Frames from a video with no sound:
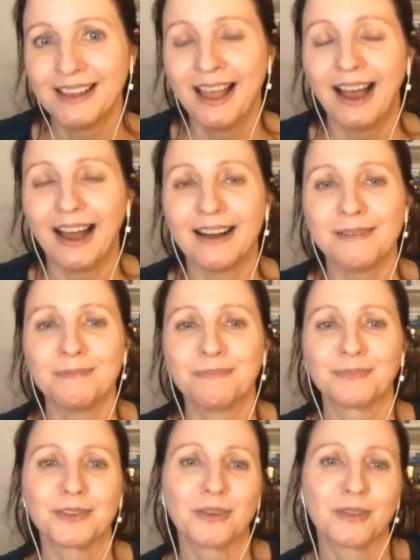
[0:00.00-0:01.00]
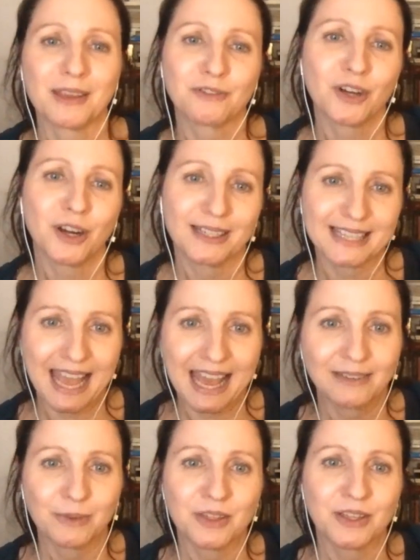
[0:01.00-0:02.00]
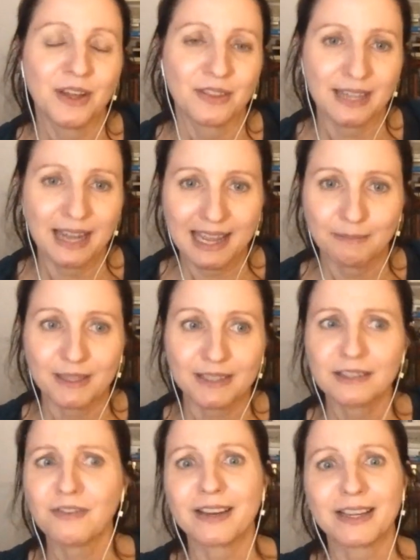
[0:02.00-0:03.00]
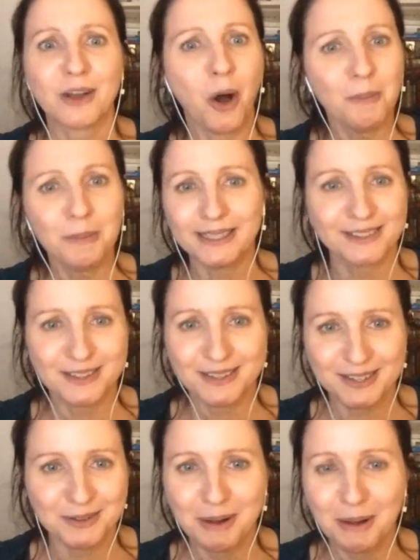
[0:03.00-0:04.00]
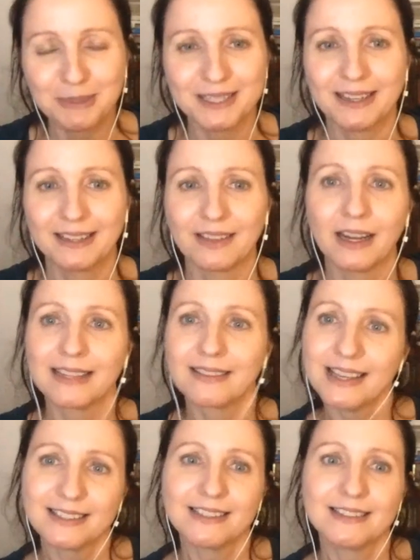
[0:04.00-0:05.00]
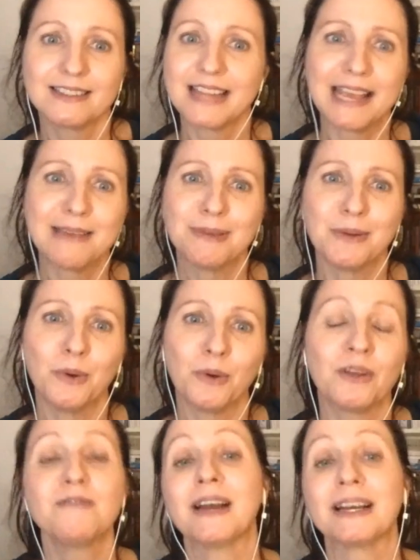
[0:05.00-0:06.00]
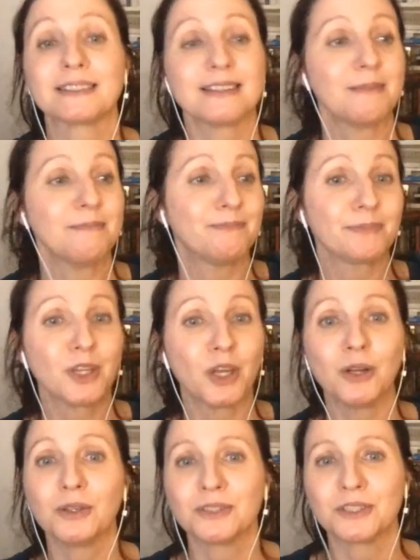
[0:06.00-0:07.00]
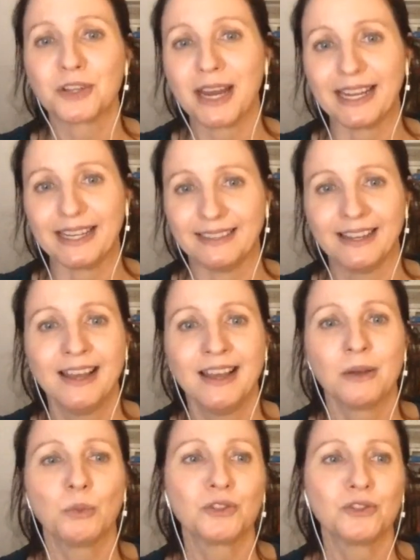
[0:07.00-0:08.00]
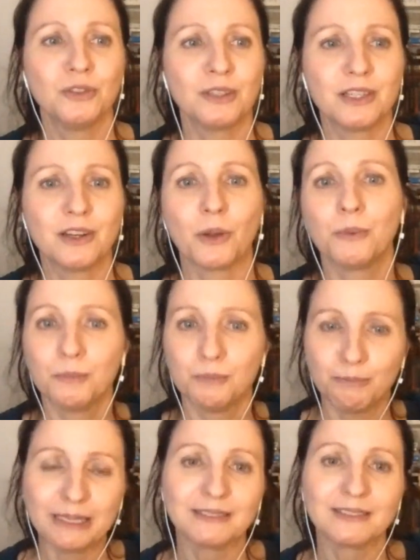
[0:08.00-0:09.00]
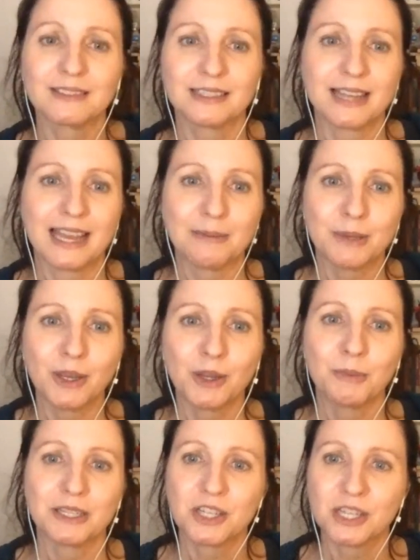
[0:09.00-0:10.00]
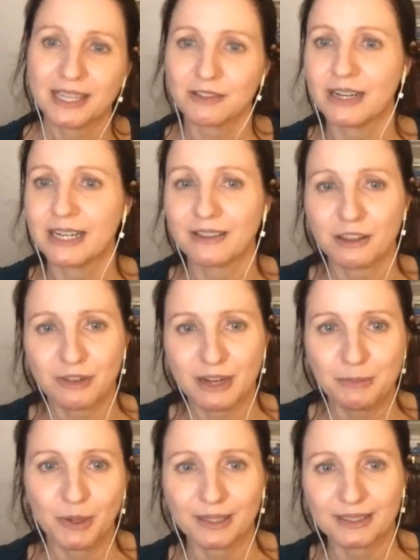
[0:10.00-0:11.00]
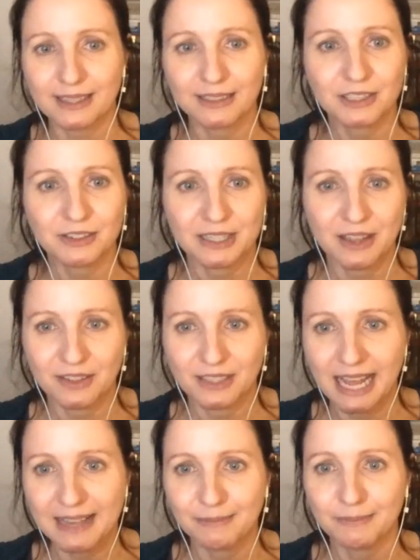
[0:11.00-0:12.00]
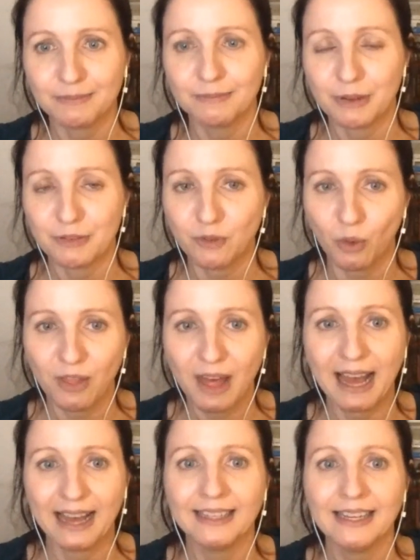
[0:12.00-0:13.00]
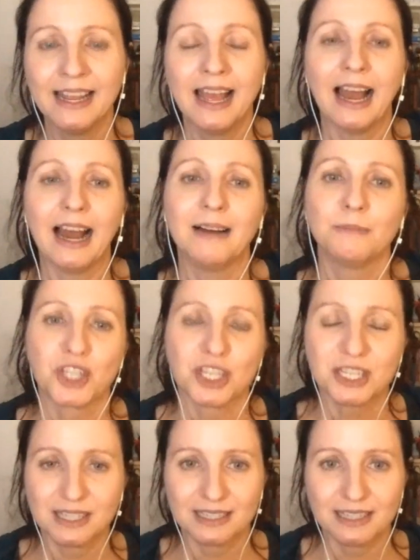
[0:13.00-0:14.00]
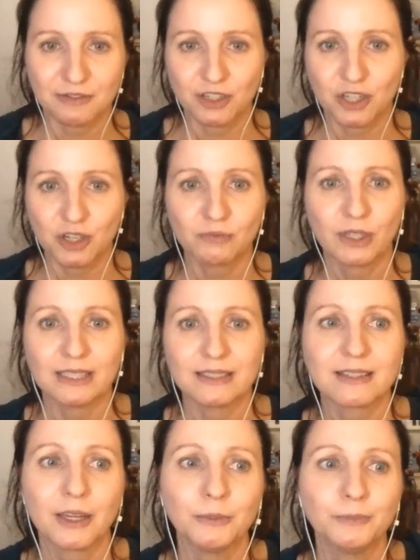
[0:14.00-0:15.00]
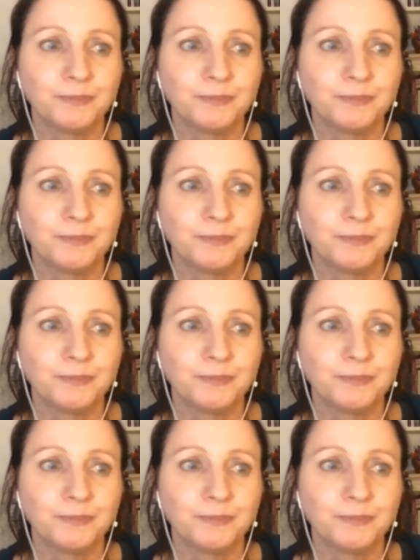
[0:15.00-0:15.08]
um, so they've tried again with another name this is very common in traditional publishing they're like this is a debut author in fact um, girl on the train was you know billed as a debut but she had written three books under another name before that um, just in a different genre. So